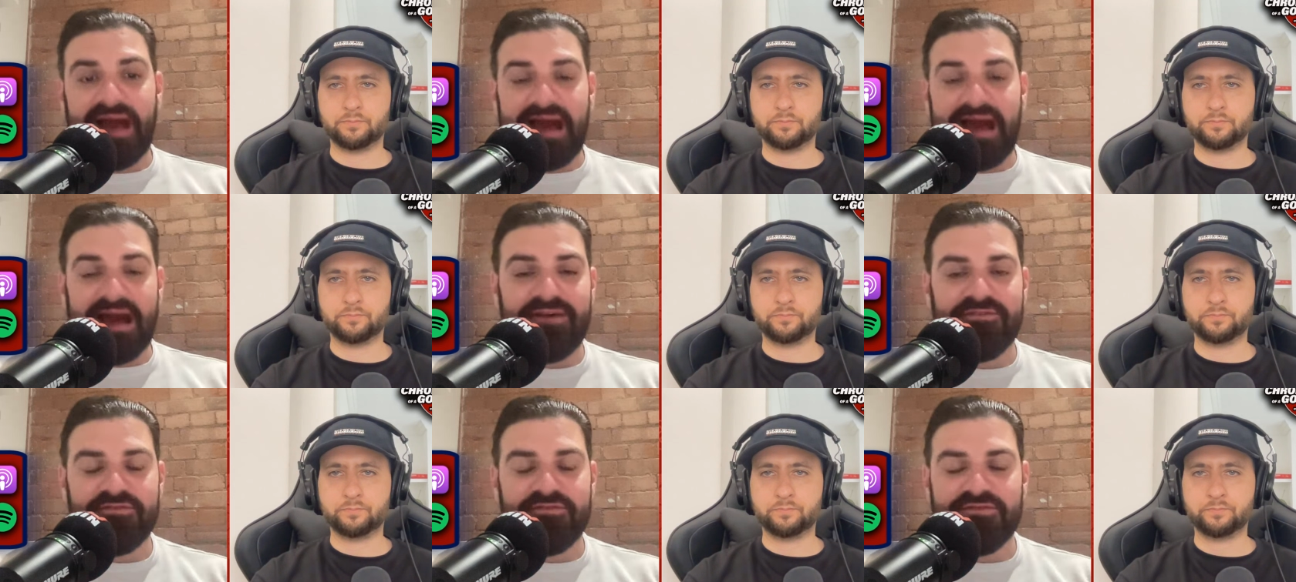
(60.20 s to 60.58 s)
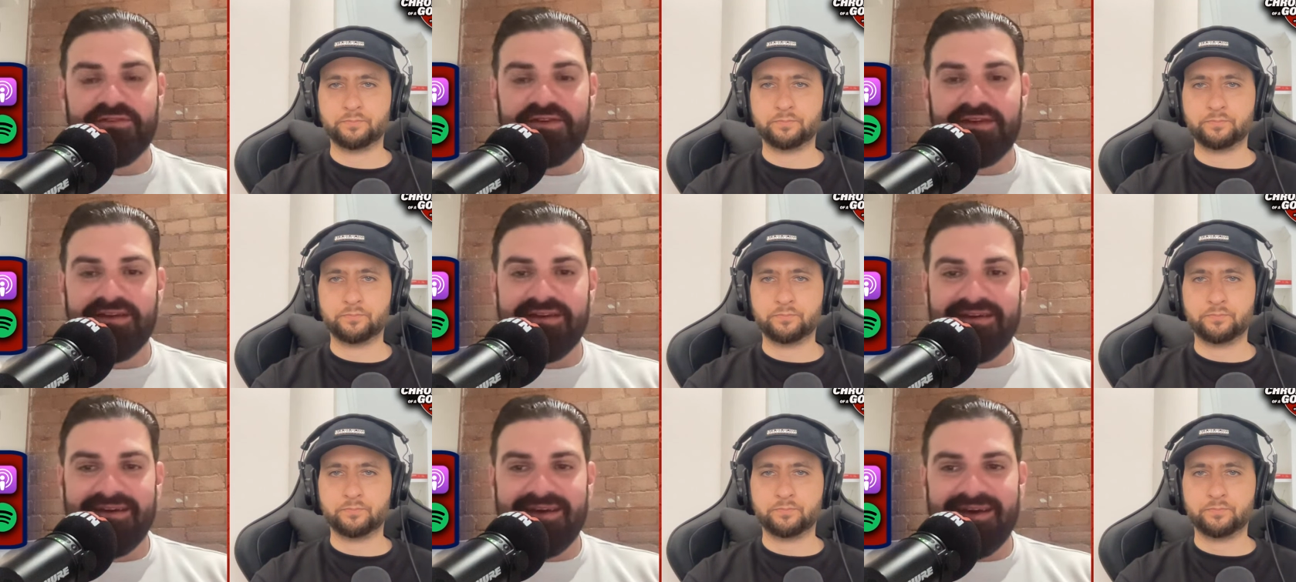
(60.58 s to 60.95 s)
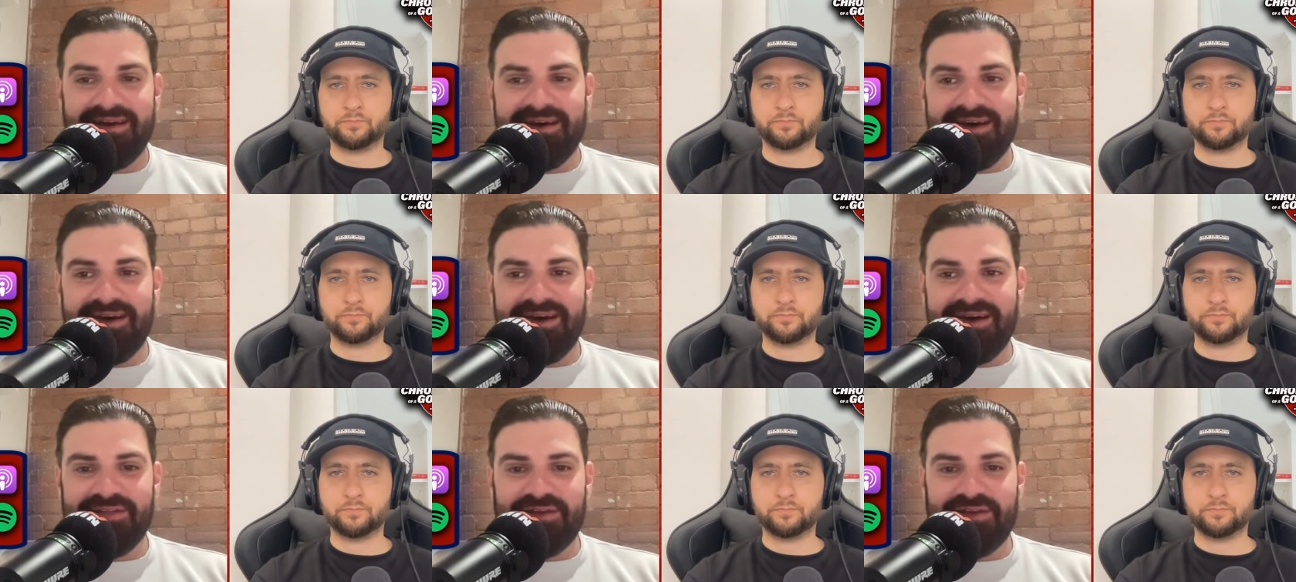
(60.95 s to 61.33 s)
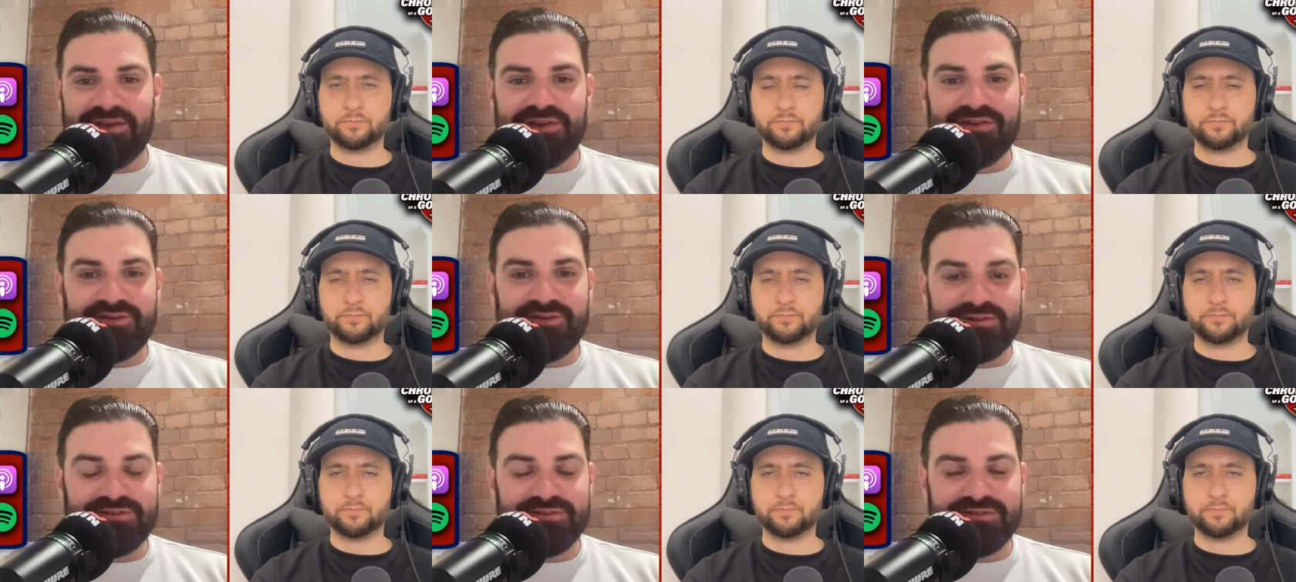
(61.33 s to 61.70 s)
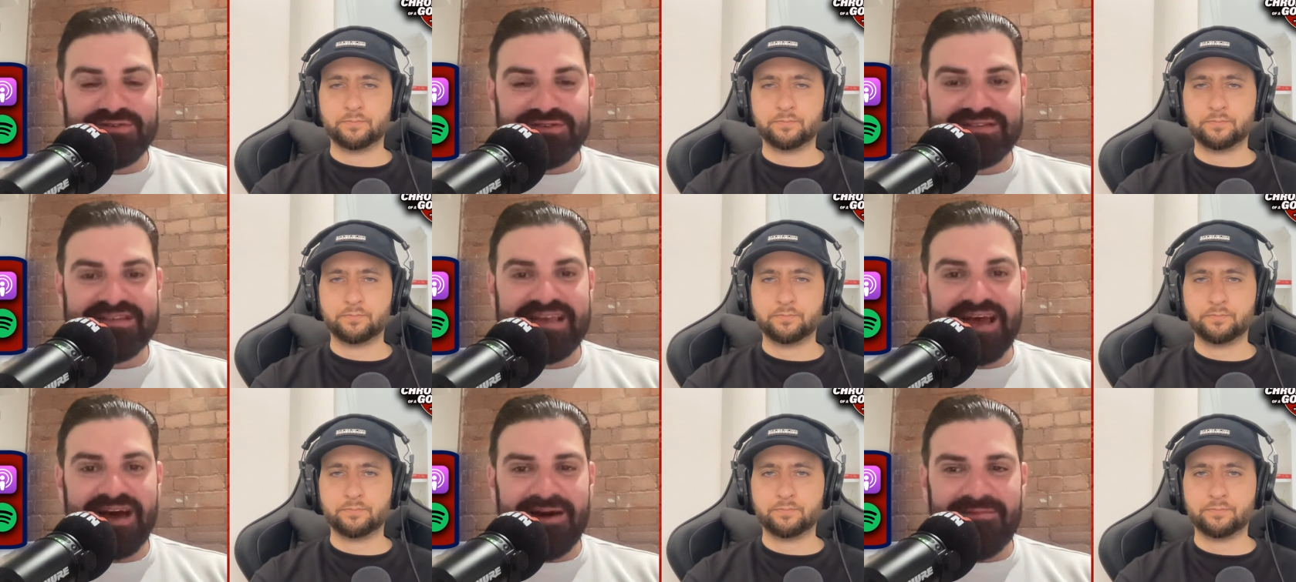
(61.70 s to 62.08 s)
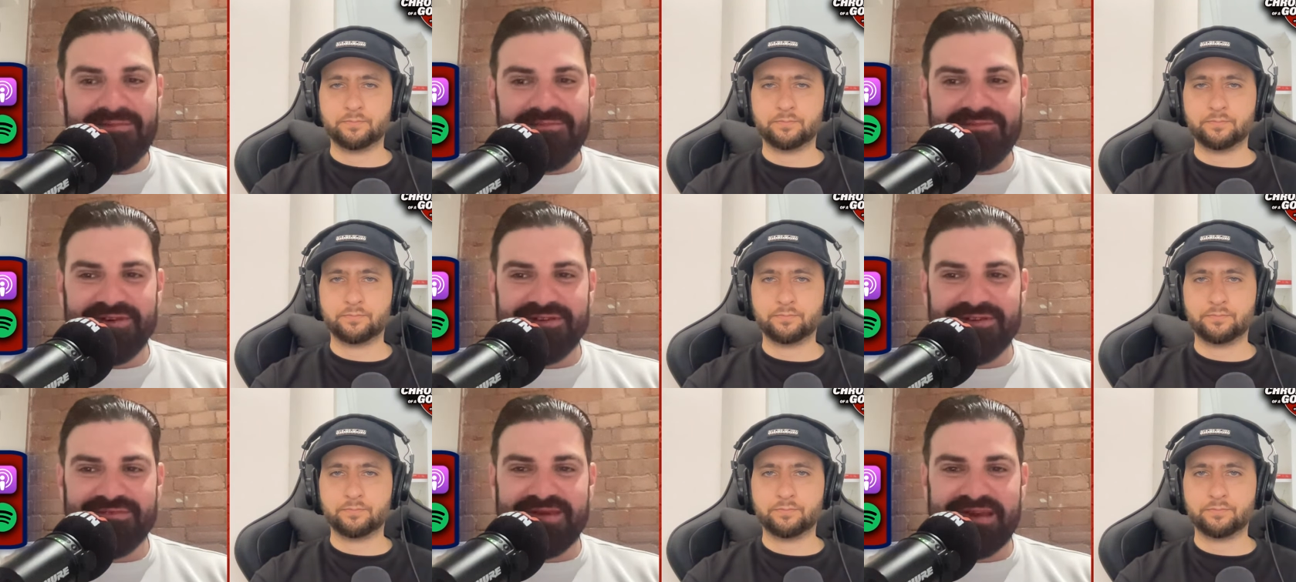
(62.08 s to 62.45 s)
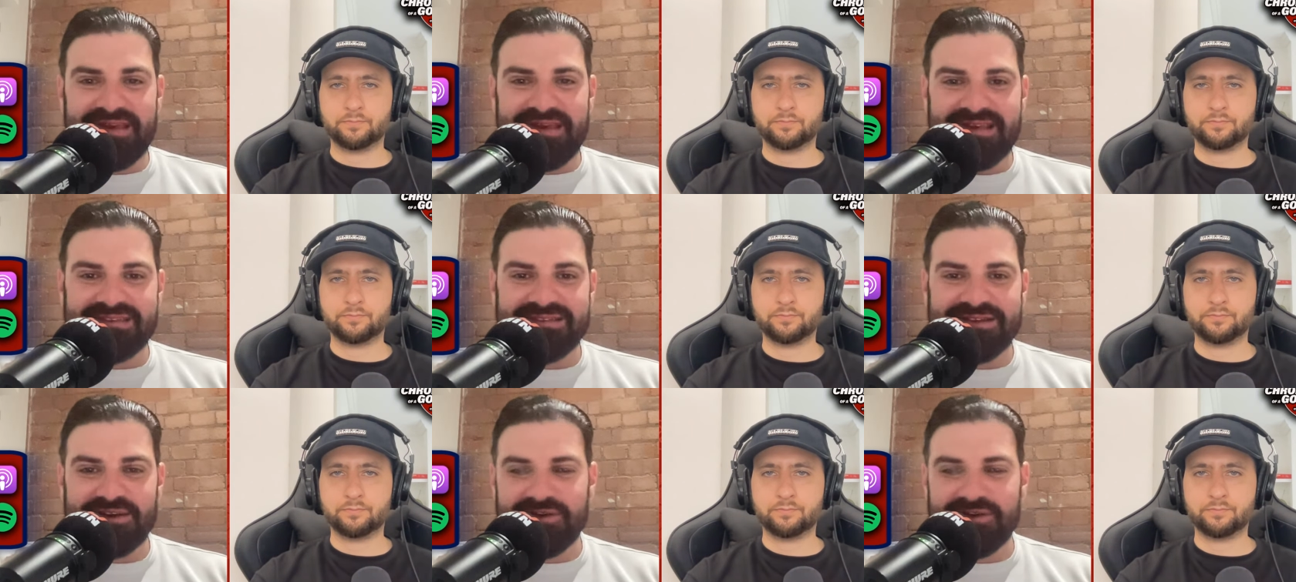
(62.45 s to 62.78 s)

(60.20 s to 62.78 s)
Speaker 1: have uh, the usual setup with me.